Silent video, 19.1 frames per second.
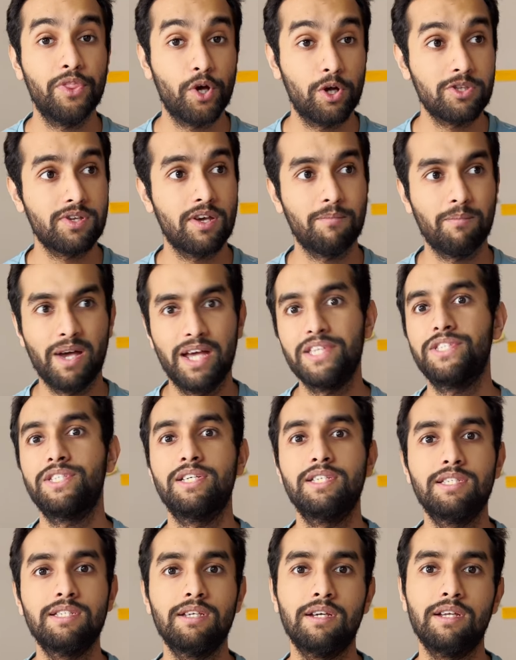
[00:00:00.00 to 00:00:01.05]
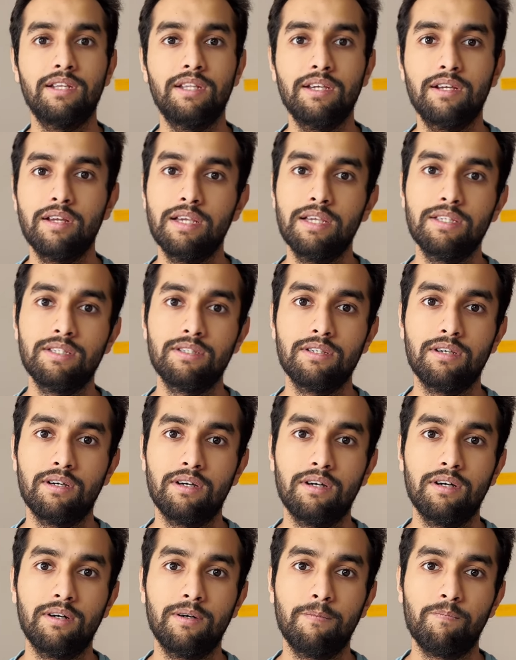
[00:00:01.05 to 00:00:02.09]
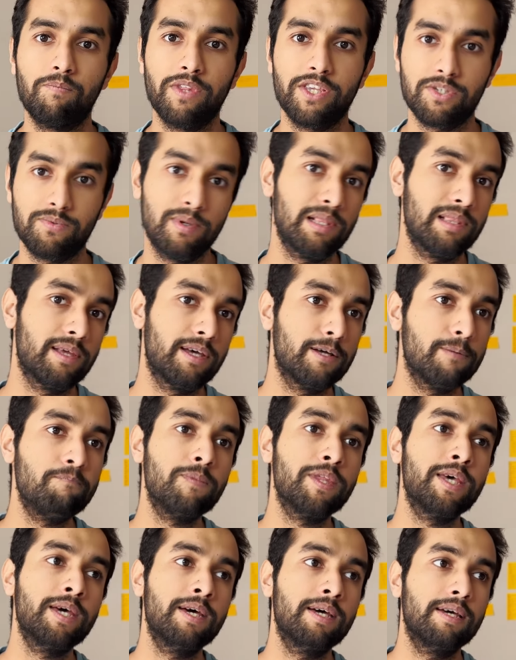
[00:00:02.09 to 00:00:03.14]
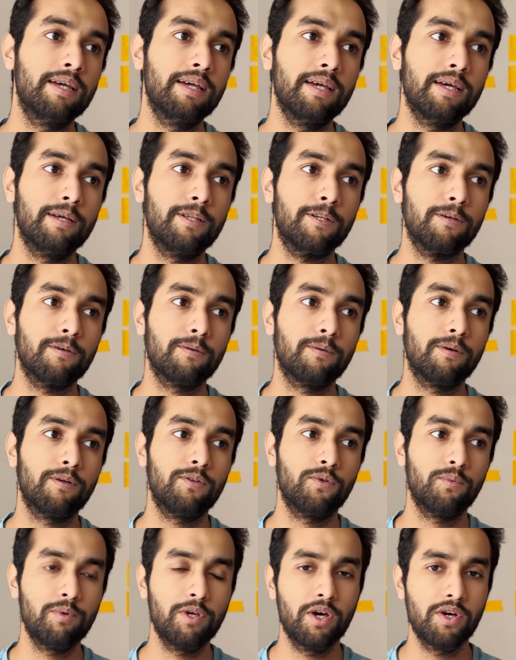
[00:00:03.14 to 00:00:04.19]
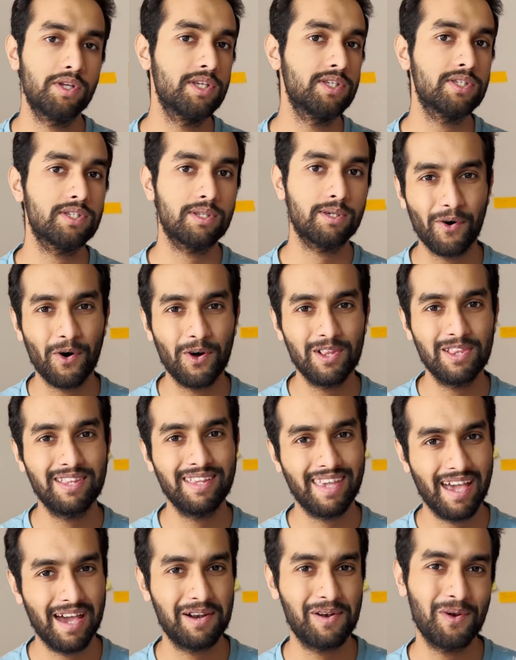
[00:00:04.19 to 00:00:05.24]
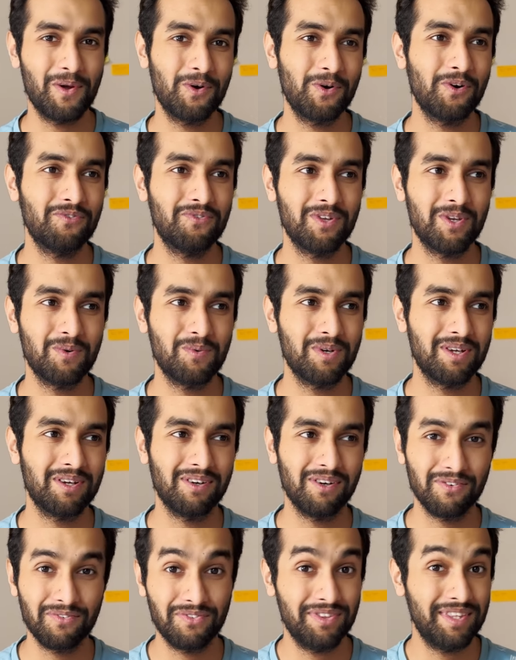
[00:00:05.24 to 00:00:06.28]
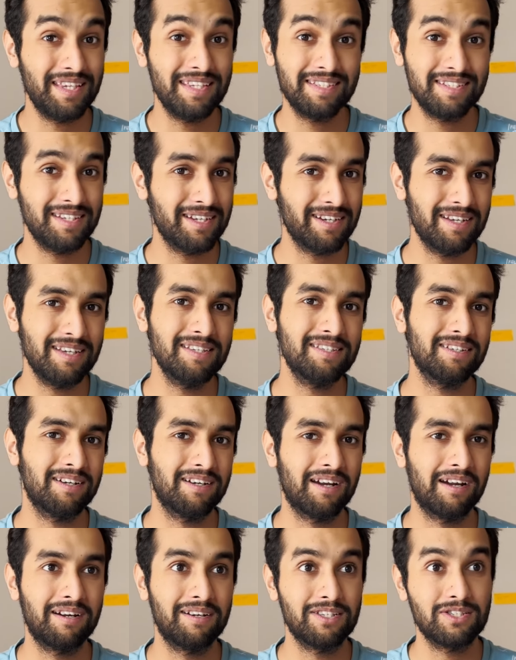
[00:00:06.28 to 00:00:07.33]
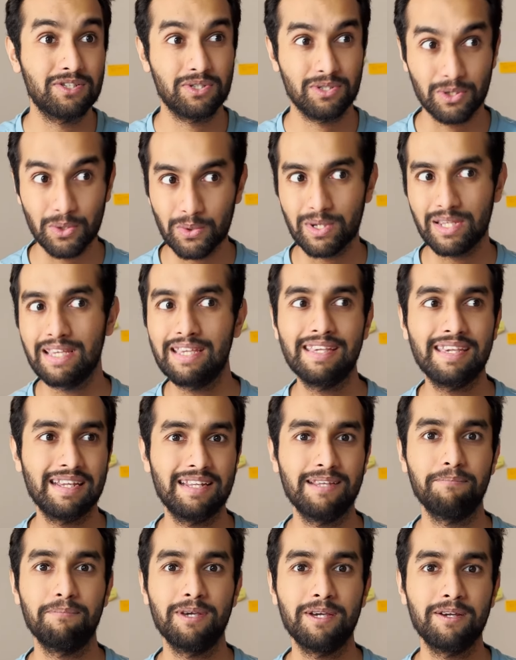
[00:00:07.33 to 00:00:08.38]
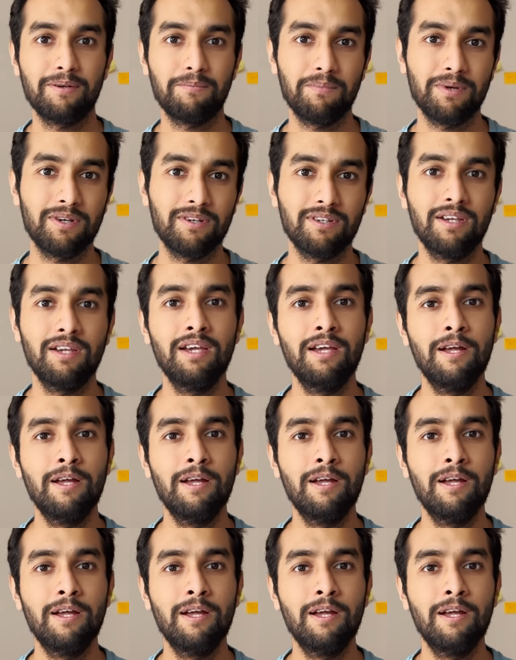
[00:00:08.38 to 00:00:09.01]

also have master's degrees as well there. And to be honest, all the catalog of these degrees are slowly getting bigger and bigger.